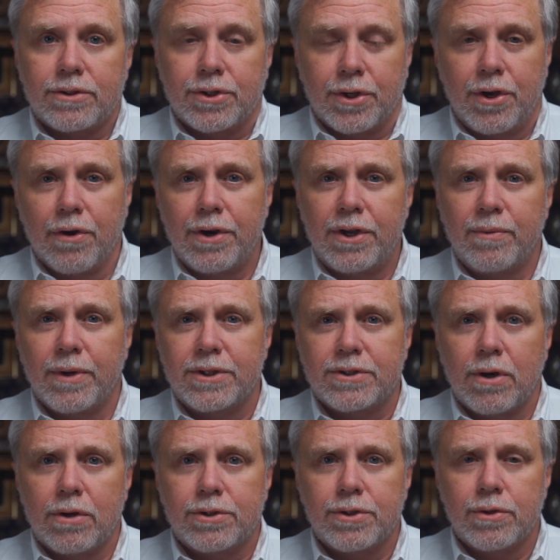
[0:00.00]
security
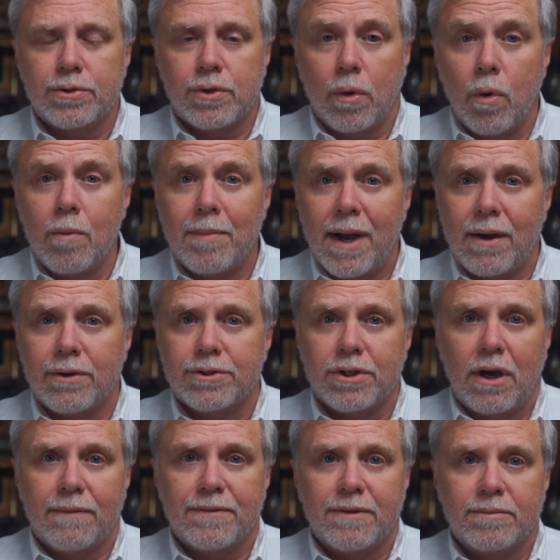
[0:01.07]
researchers or
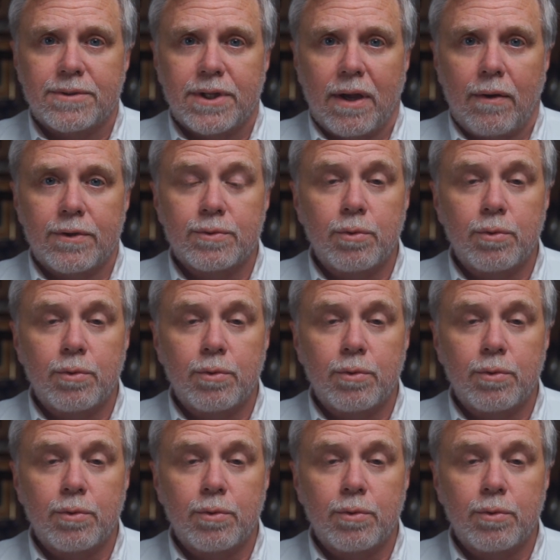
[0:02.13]
Microsoft themselves